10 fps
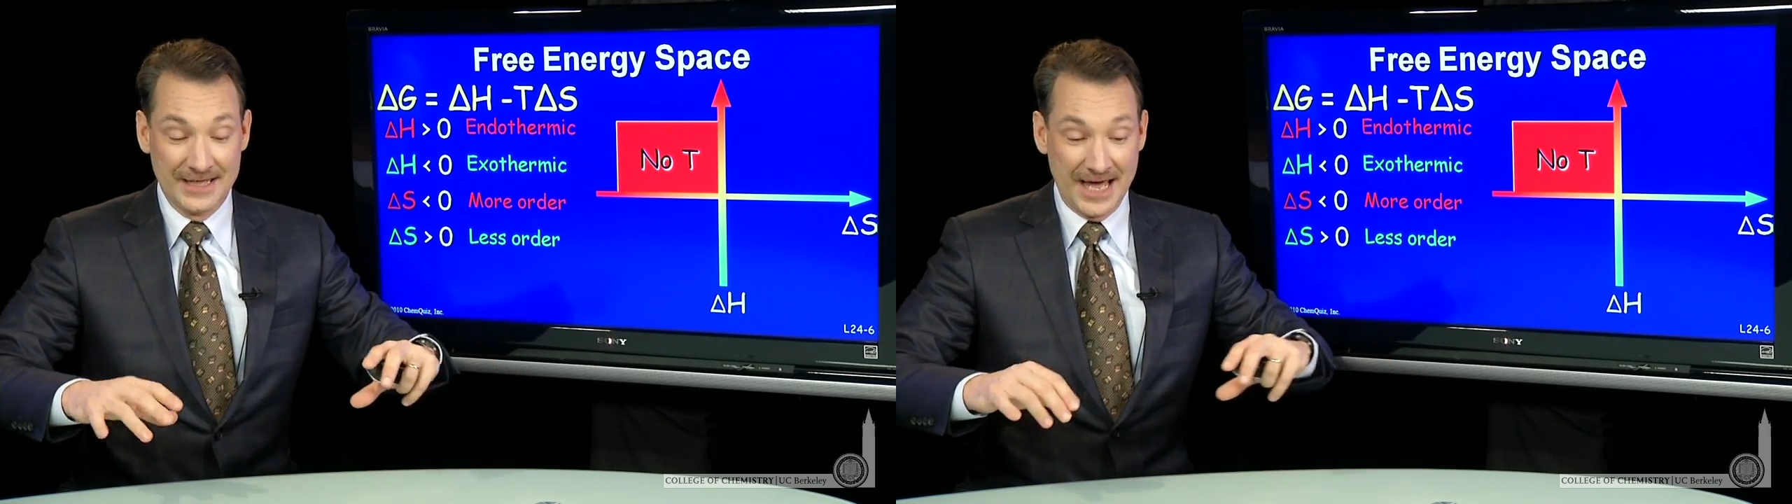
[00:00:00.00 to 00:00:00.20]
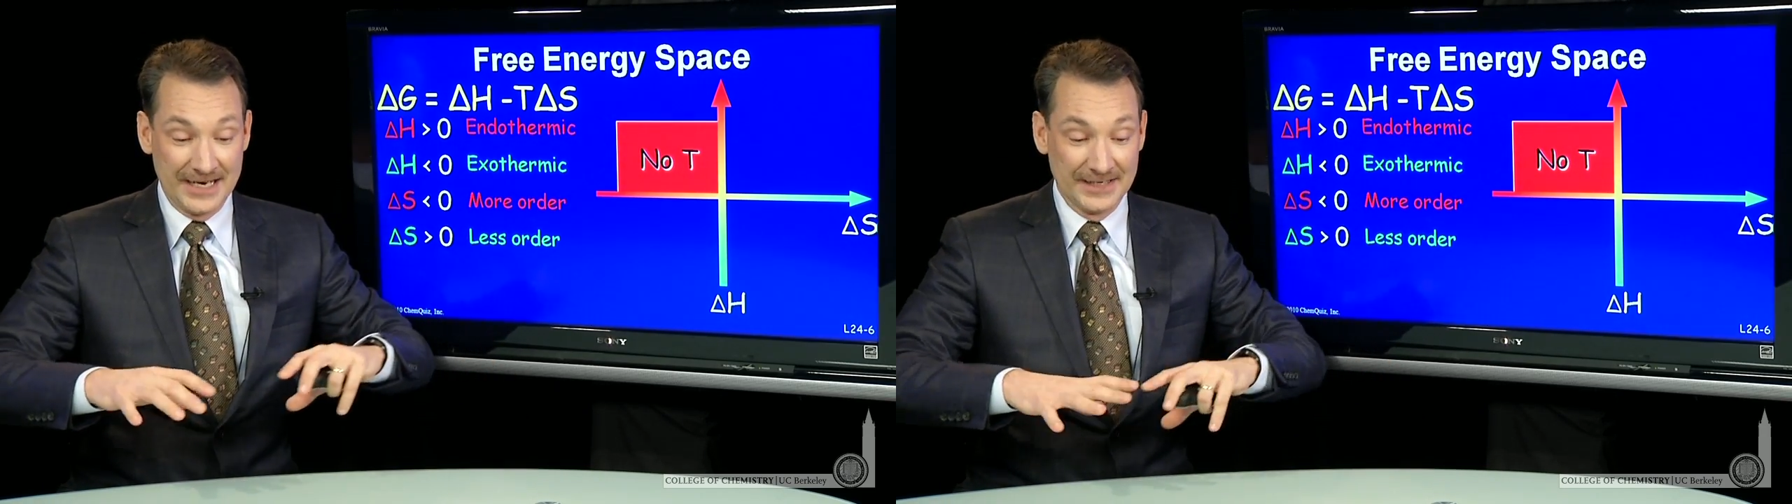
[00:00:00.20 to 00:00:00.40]

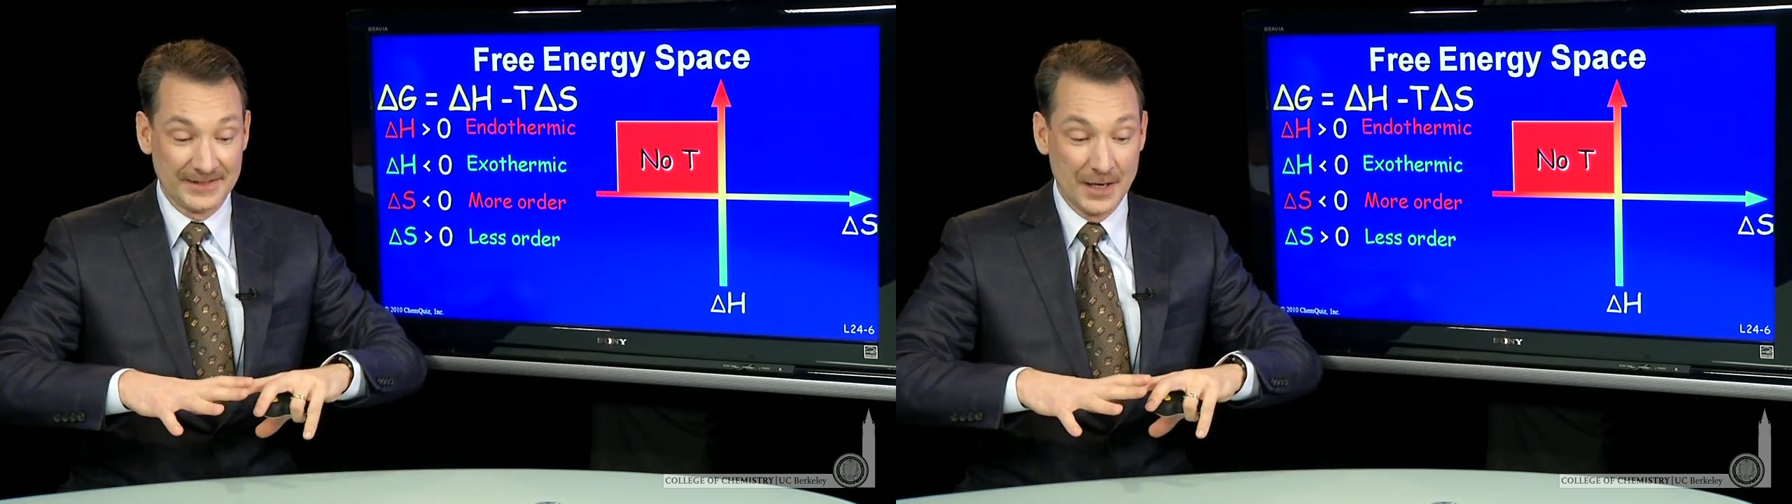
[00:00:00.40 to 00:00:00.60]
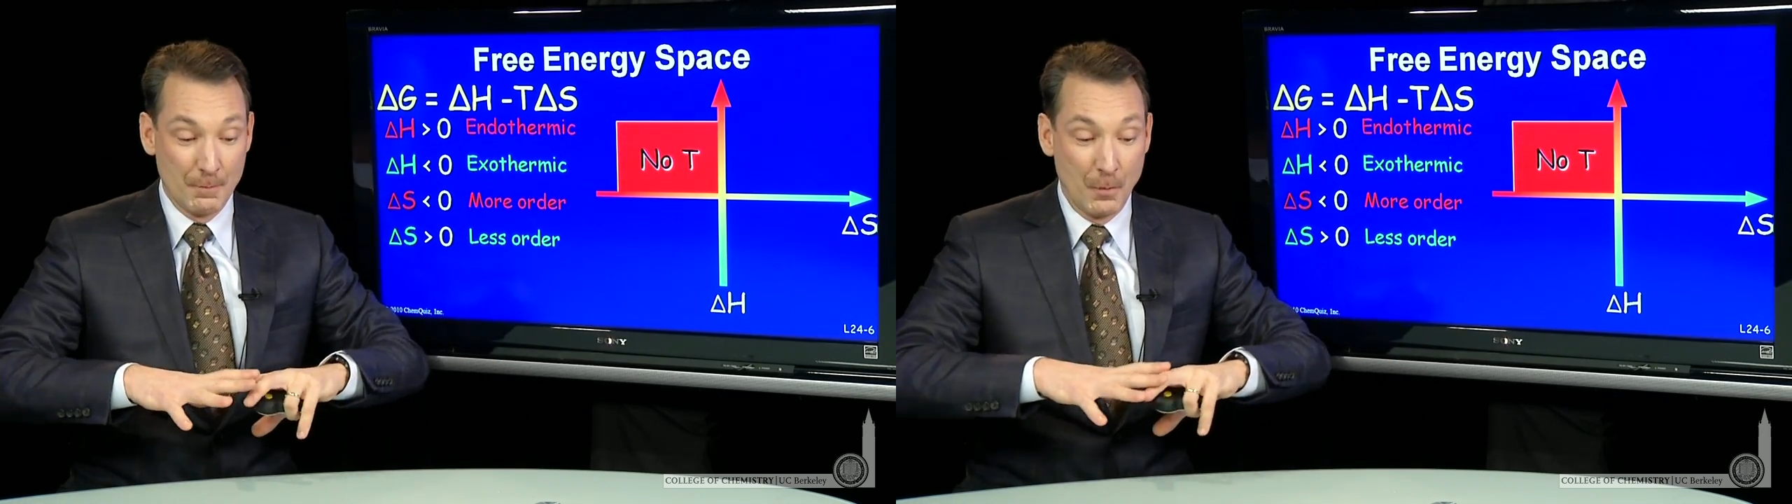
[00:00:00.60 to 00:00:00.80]
that
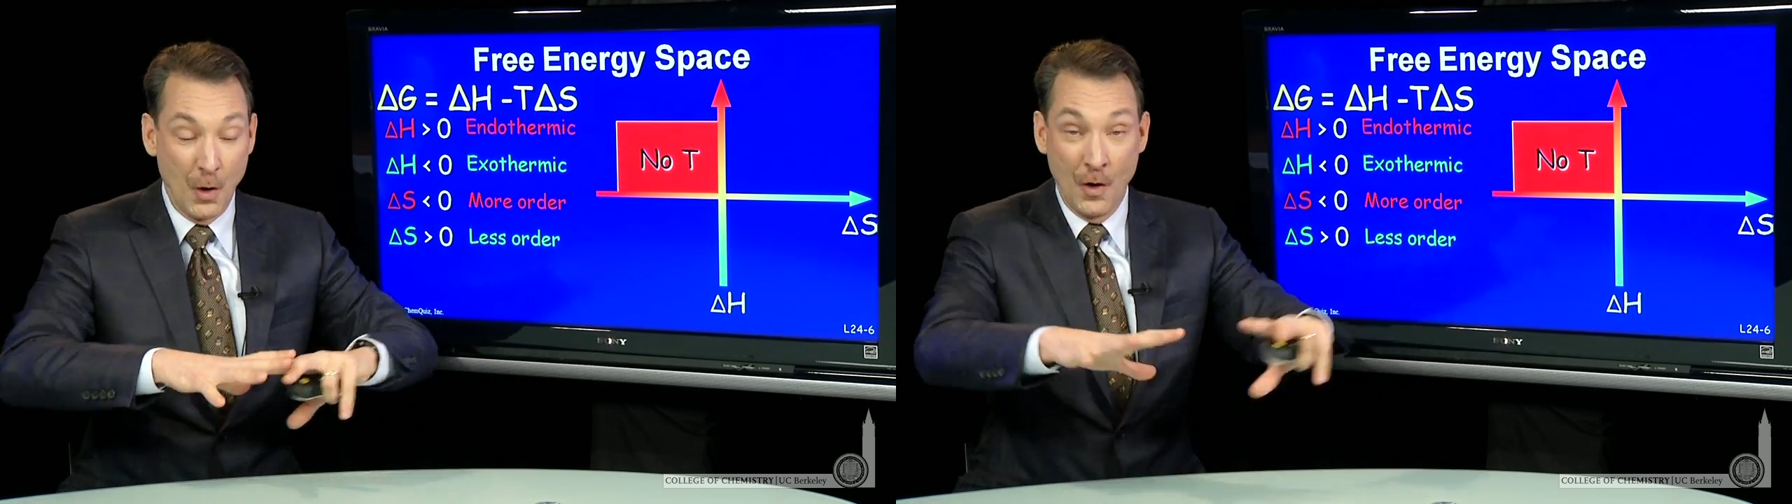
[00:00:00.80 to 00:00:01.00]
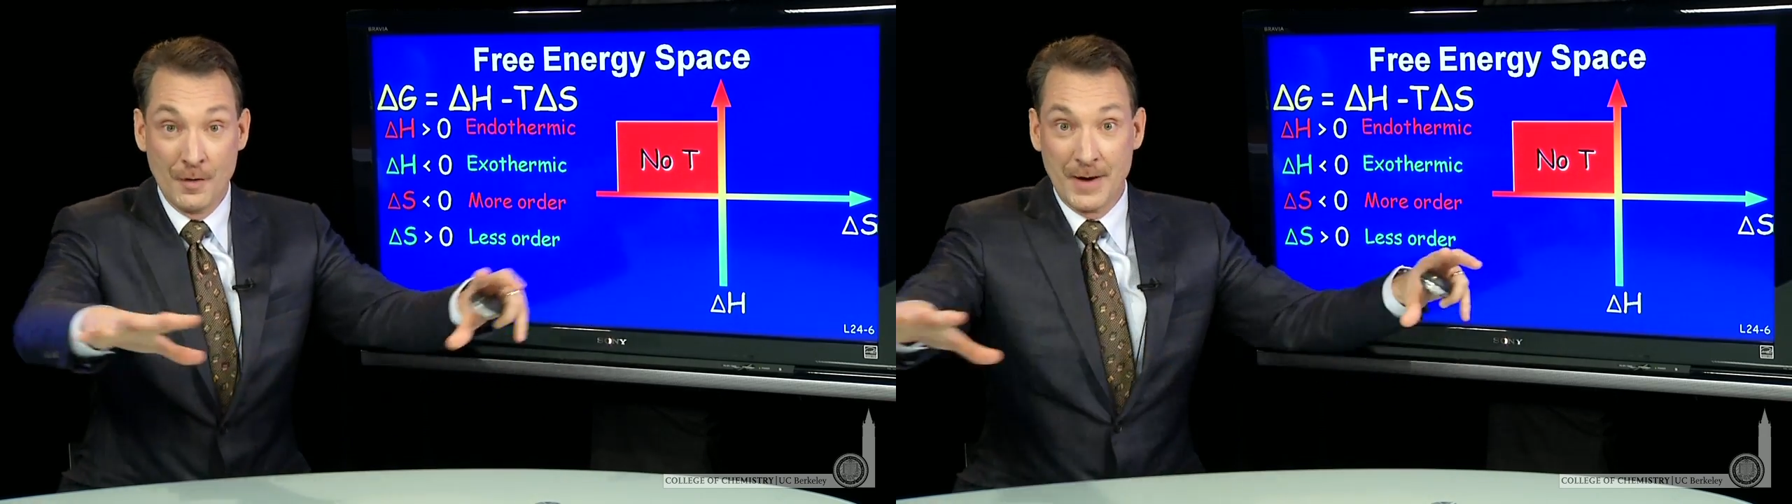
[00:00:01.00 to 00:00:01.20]
is,
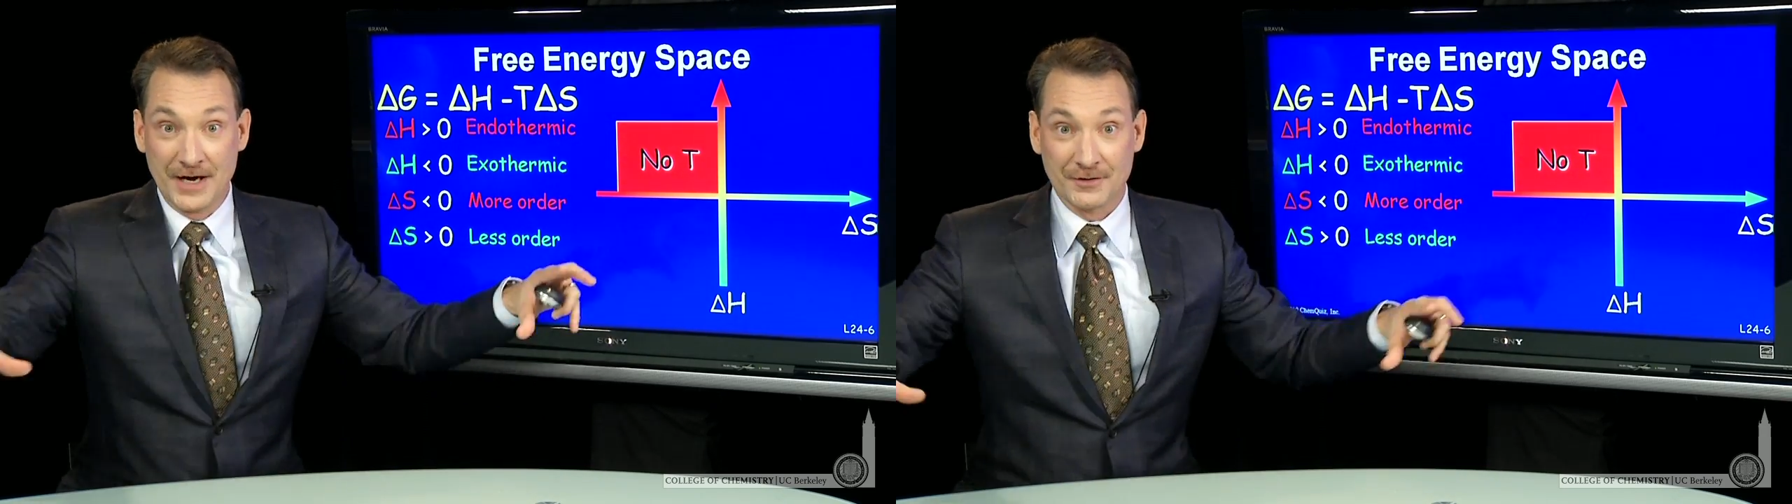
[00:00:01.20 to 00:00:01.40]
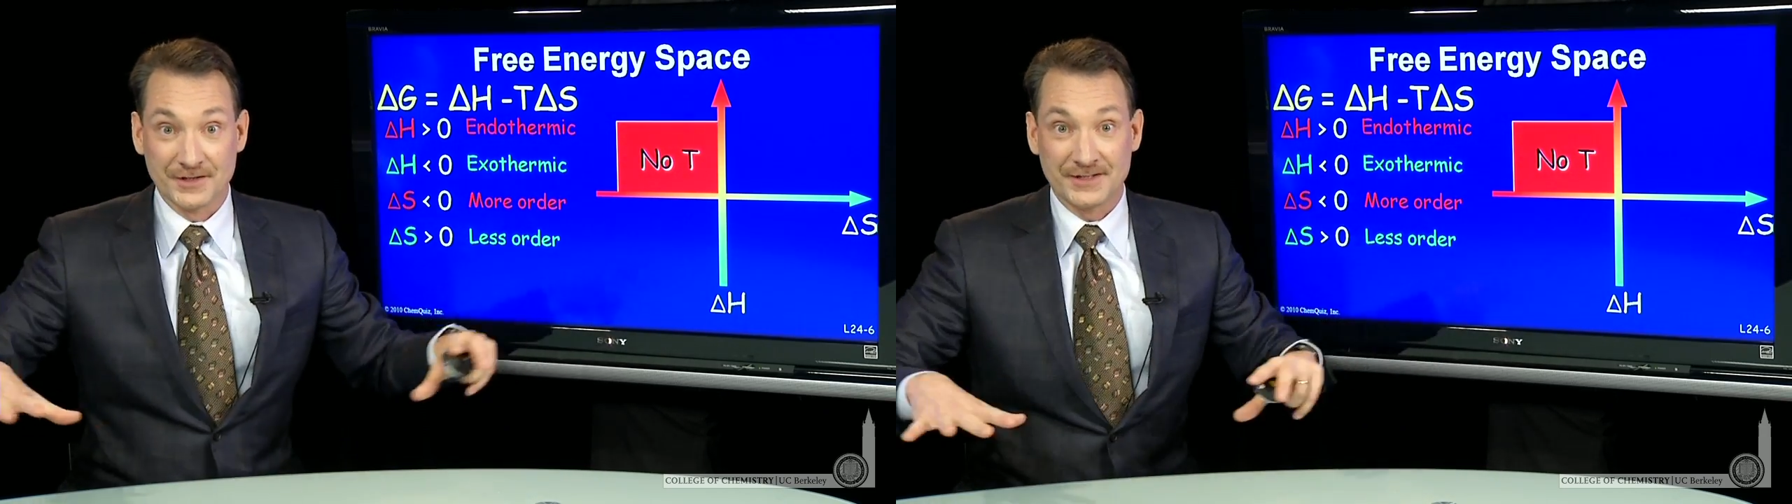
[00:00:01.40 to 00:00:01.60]
more
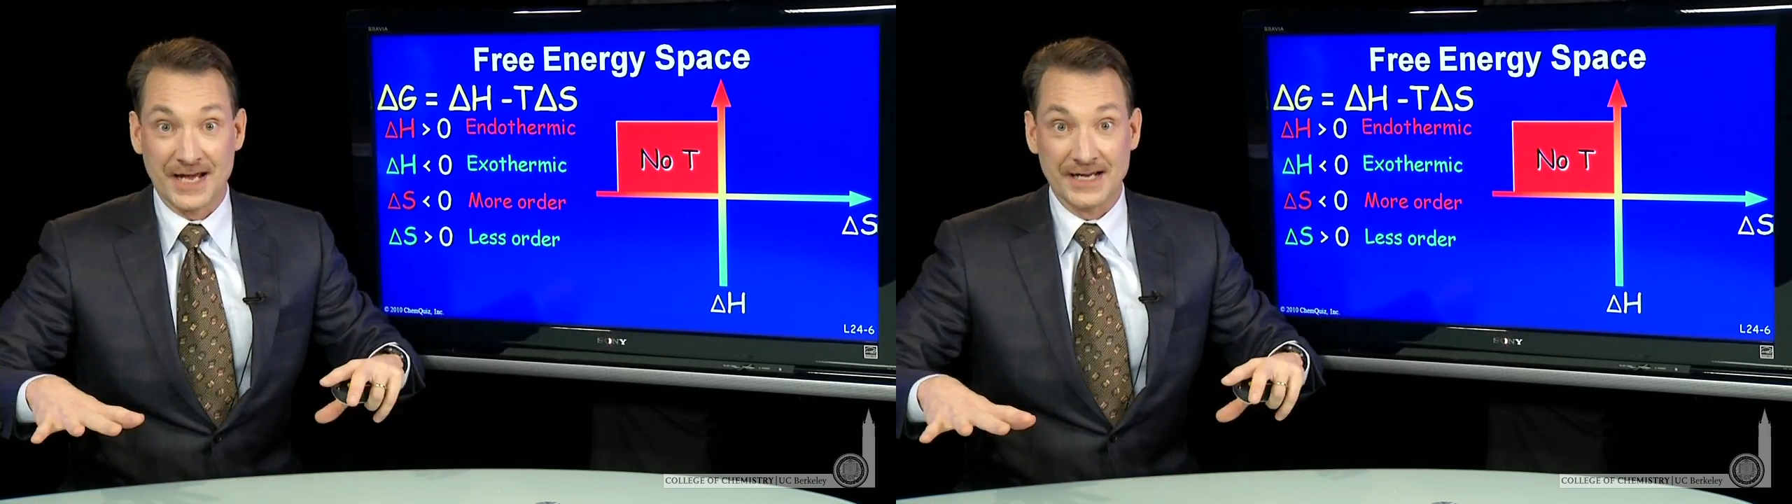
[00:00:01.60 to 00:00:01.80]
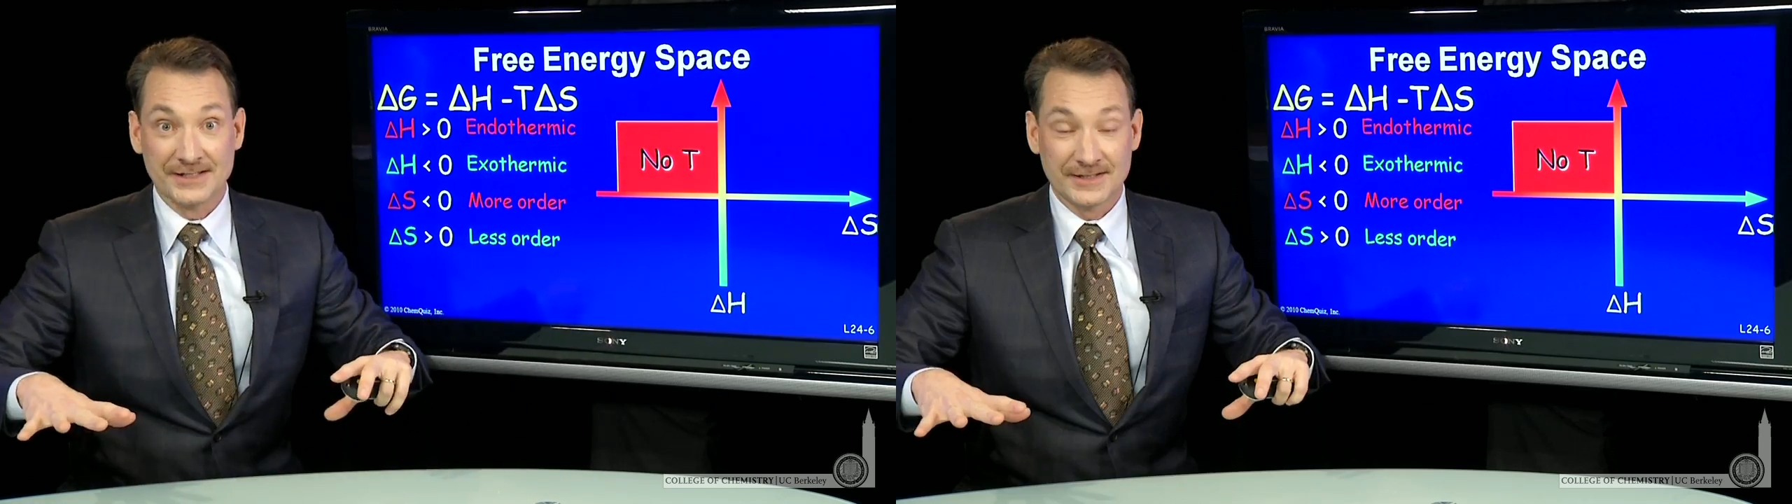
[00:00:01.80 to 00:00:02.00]

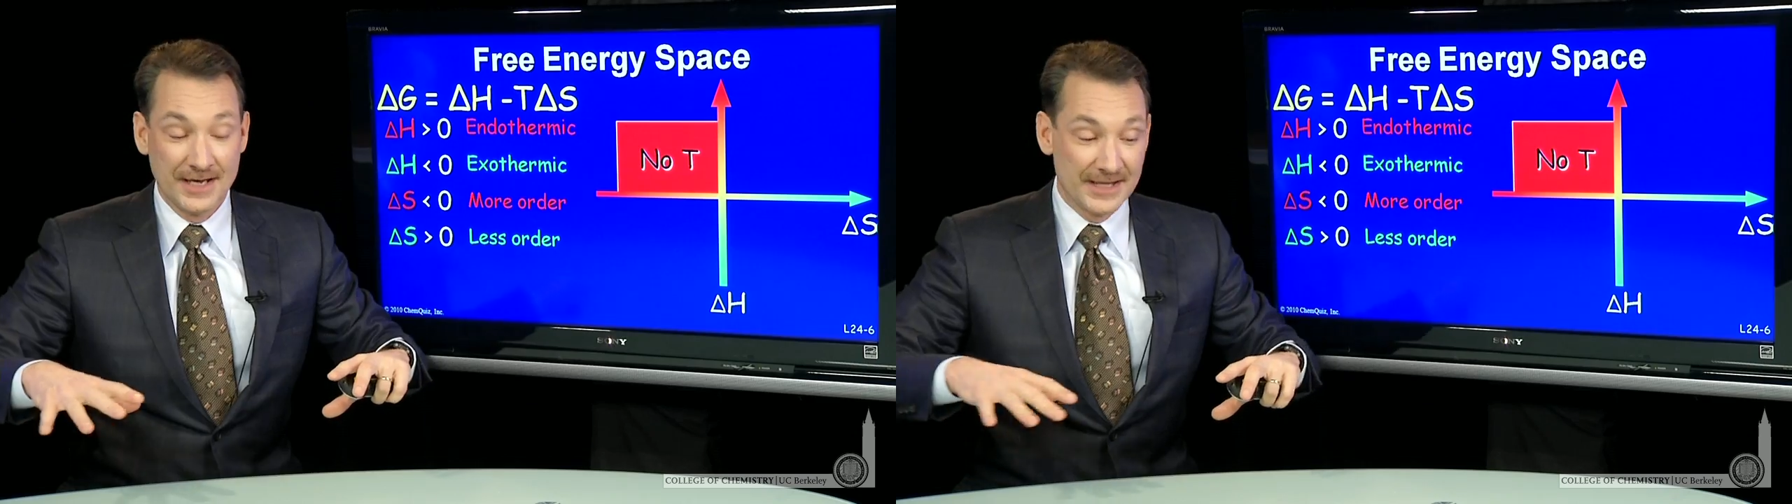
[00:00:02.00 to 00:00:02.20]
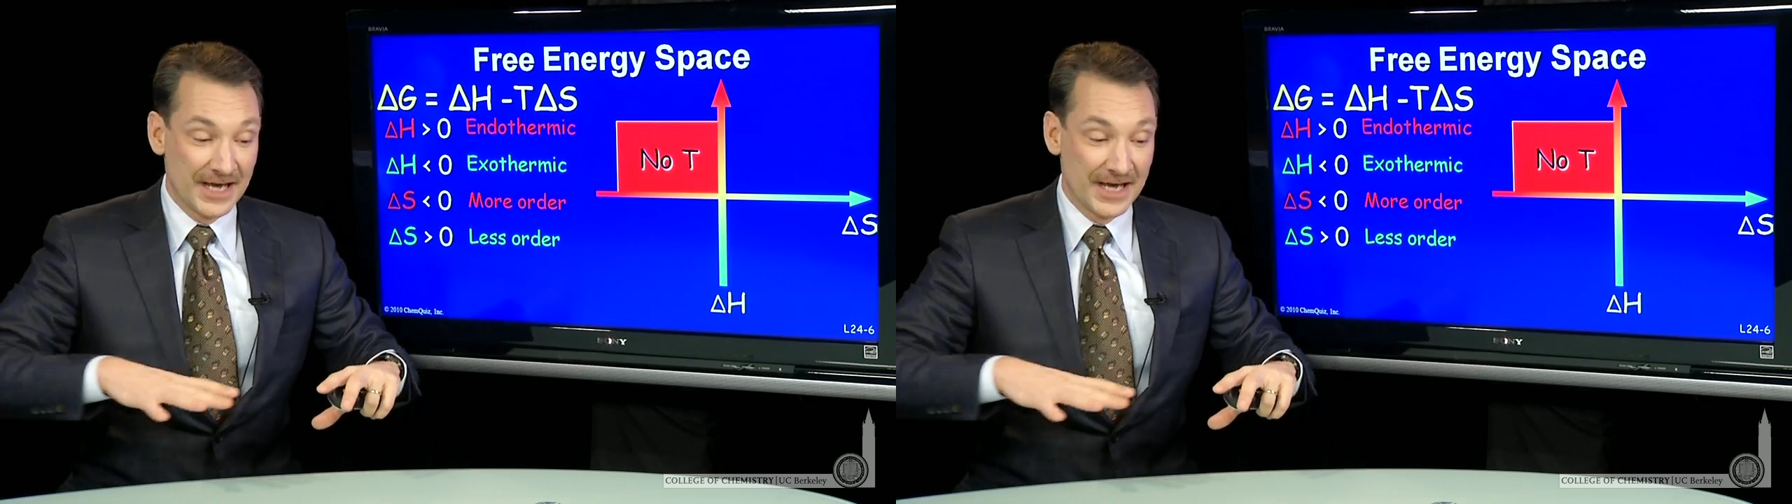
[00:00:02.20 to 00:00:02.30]
microstates,